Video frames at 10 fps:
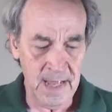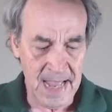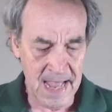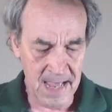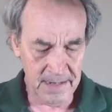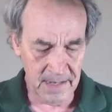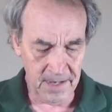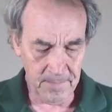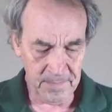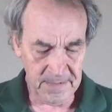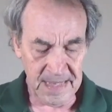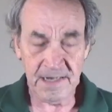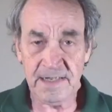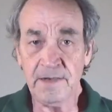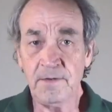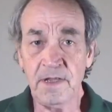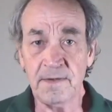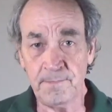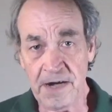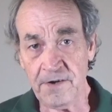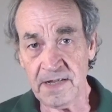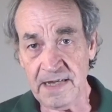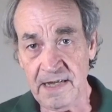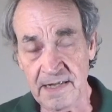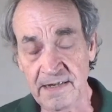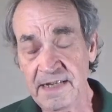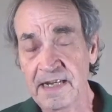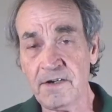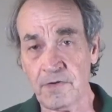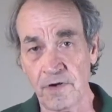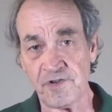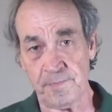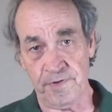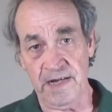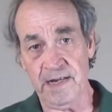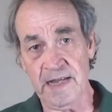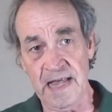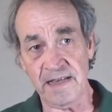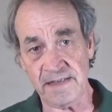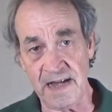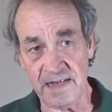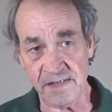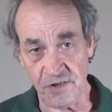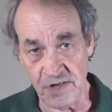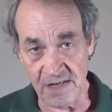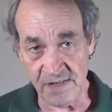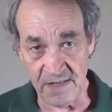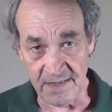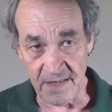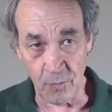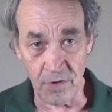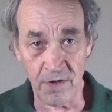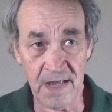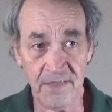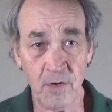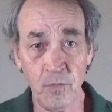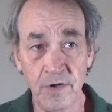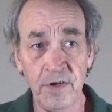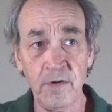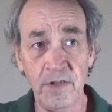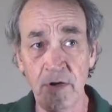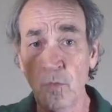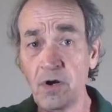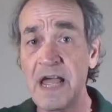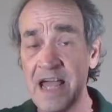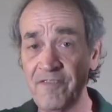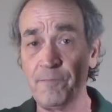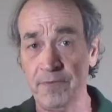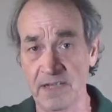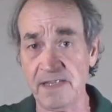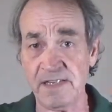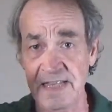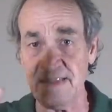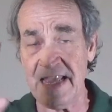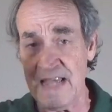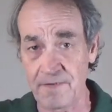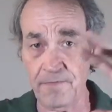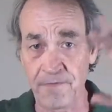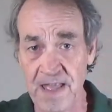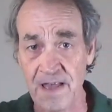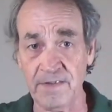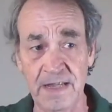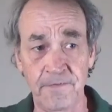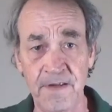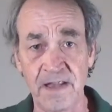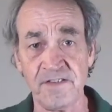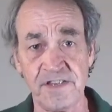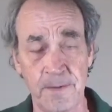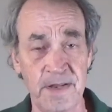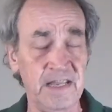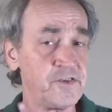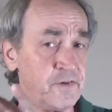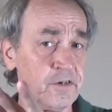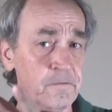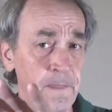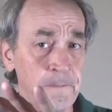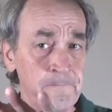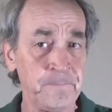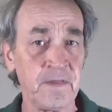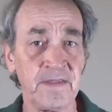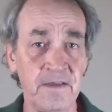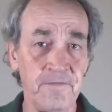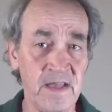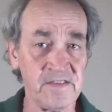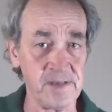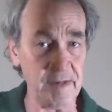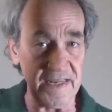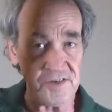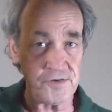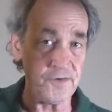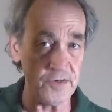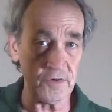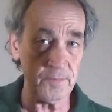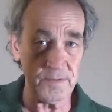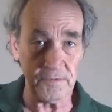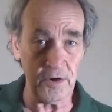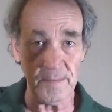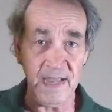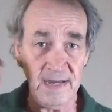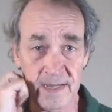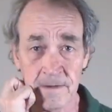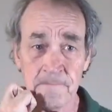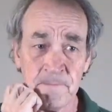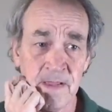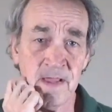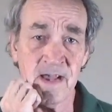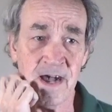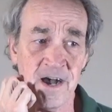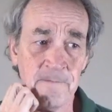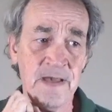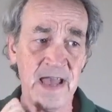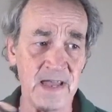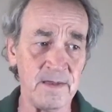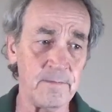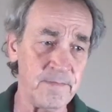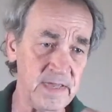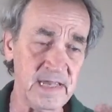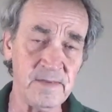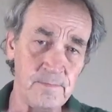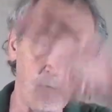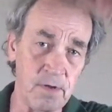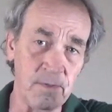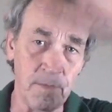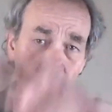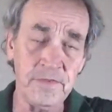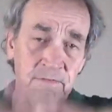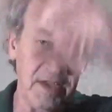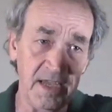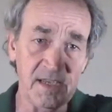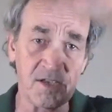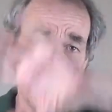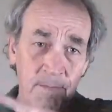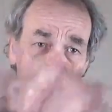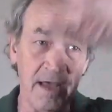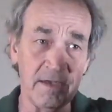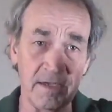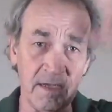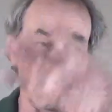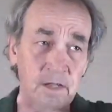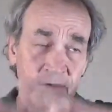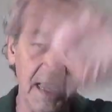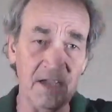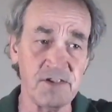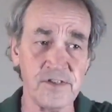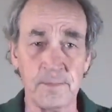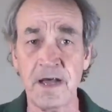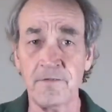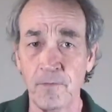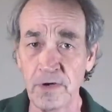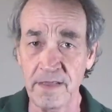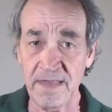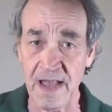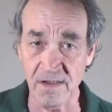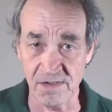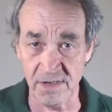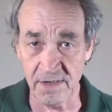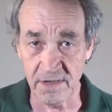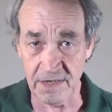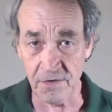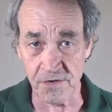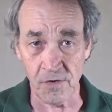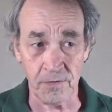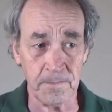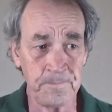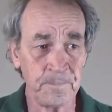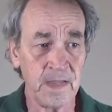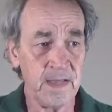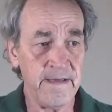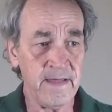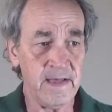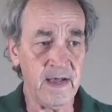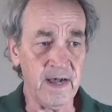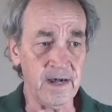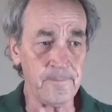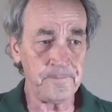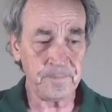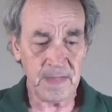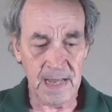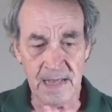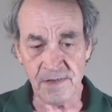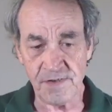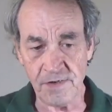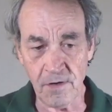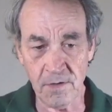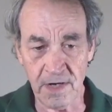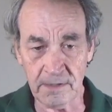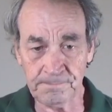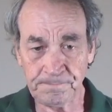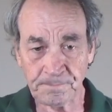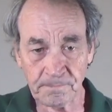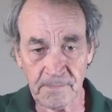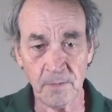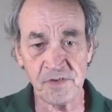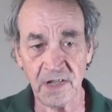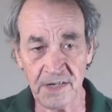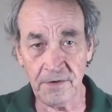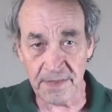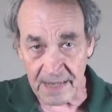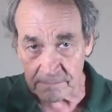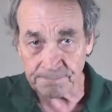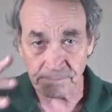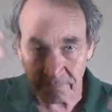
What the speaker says: And they did apparently indeed crossbreed, as I suggested that there were, and there were half-breeds that they have found. They found some in Israel, they found some in Eastern Europe, in Romania, and both of these the locations are about 40,000 years old. And so it was clear that